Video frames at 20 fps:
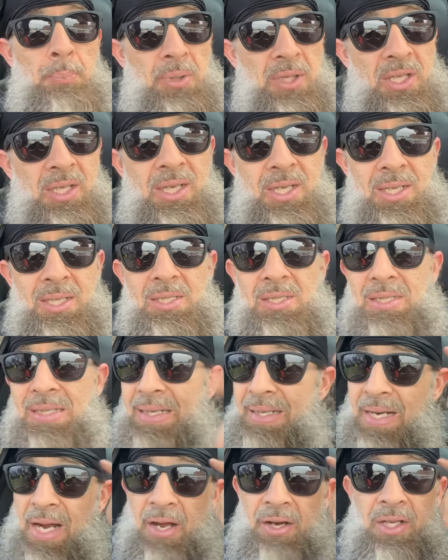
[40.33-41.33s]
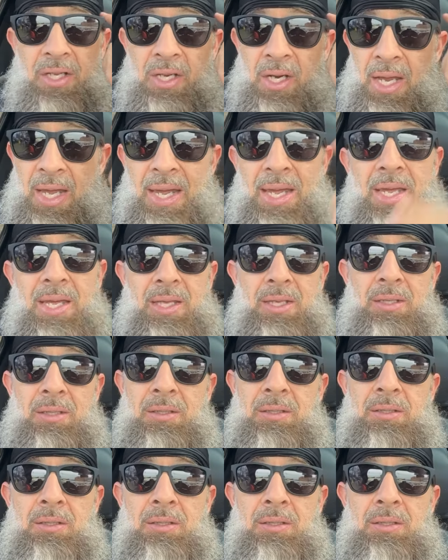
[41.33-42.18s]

please get out of your head.